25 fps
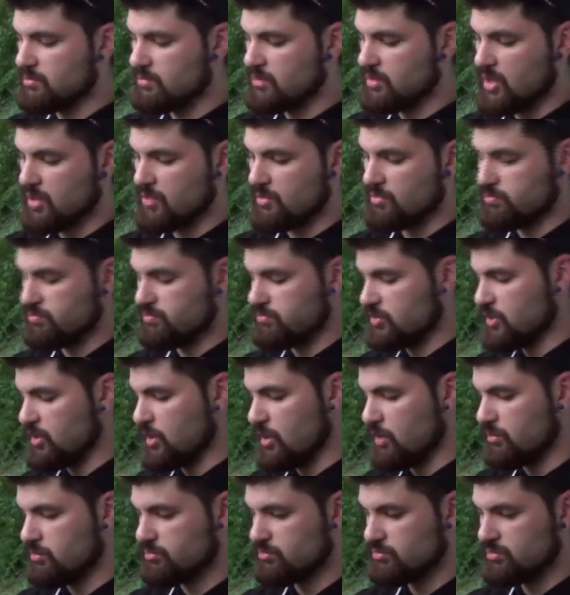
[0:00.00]
or, you
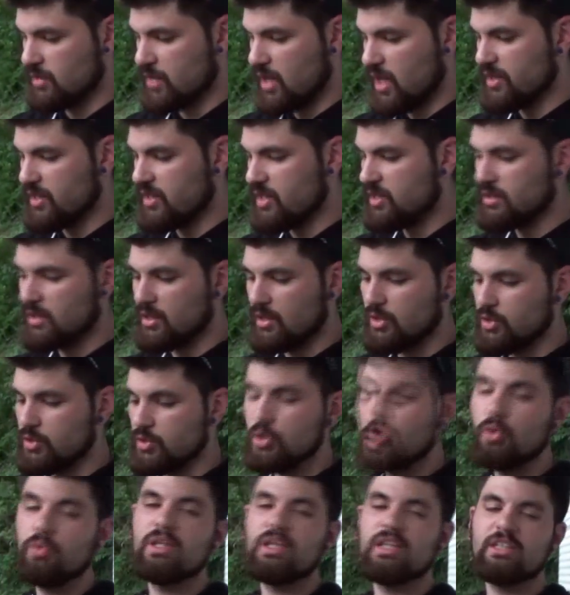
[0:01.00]
know, I think,
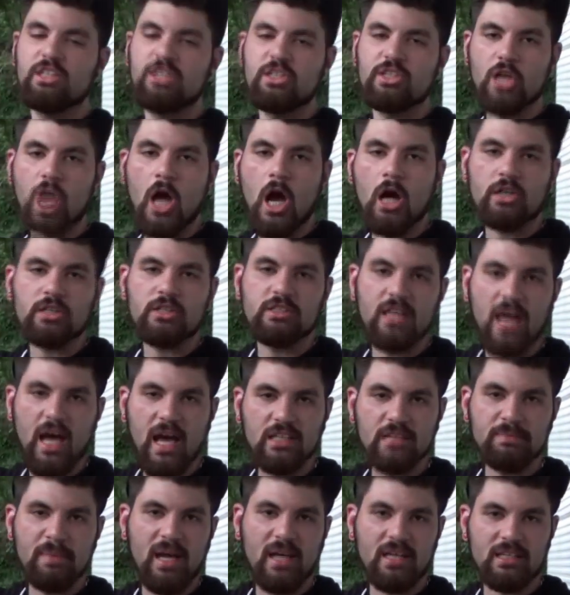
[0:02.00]
you know when they do the jogger
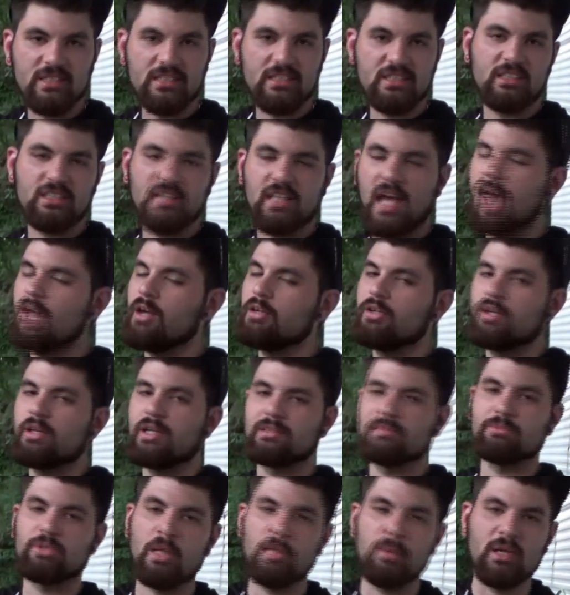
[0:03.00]
size back in the 60s? I don't know, guys.
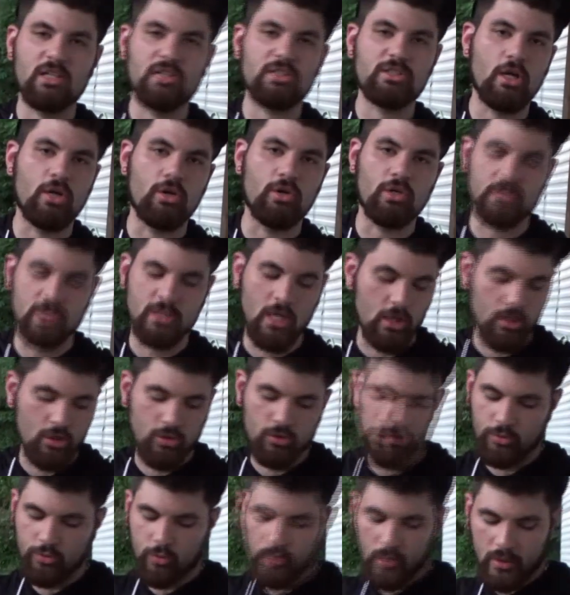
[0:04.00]
I'm trying to make a joke. It's not
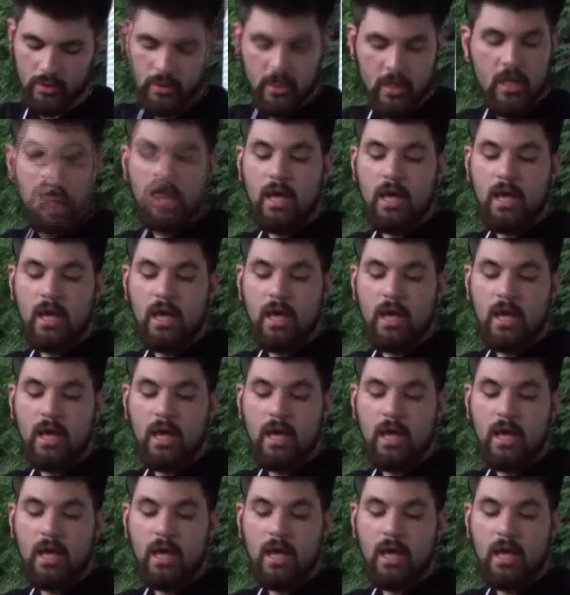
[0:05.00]
going over well.